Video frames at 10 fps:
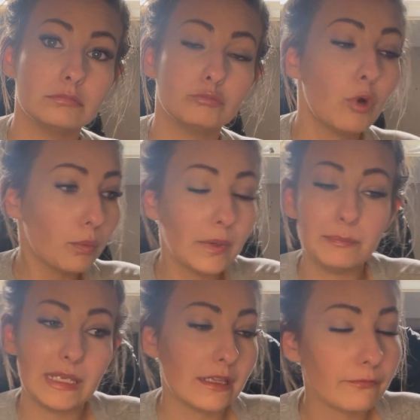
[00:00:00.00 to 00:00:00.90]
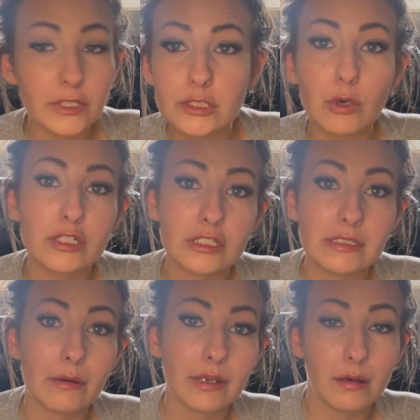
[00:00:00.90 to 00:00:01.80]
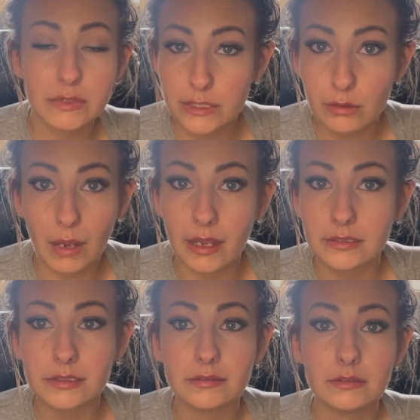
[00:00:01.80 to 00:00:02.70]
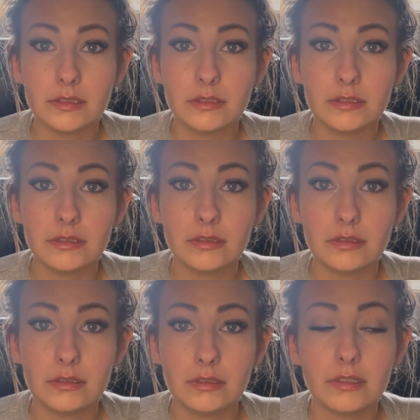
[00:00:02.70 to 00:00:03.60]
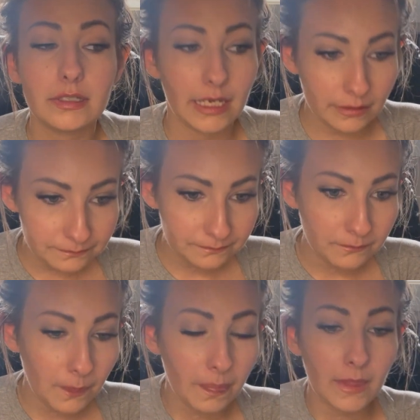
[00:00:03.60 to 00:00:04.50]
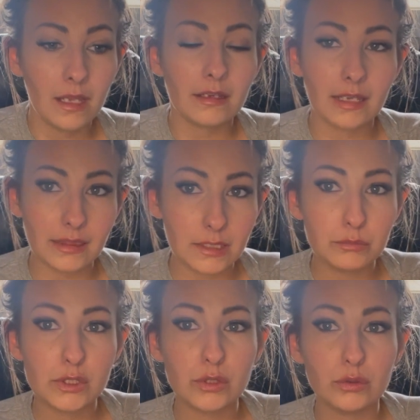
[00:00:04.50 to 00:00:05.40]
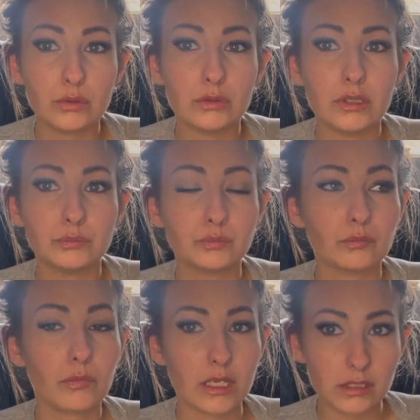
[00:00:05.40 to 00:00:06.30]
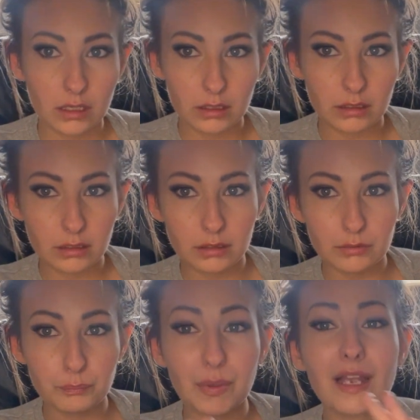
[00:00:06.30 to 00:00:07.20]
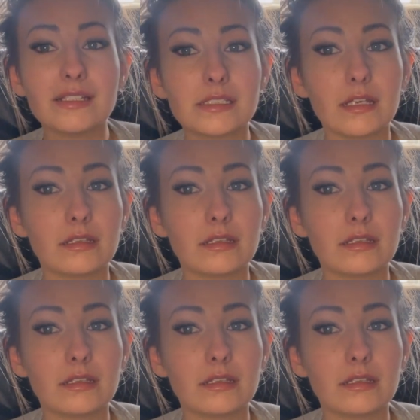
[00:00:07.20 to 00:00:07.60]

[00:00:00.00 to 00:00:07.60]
What would be the first questions that would come to your mind? Okay, get them to, because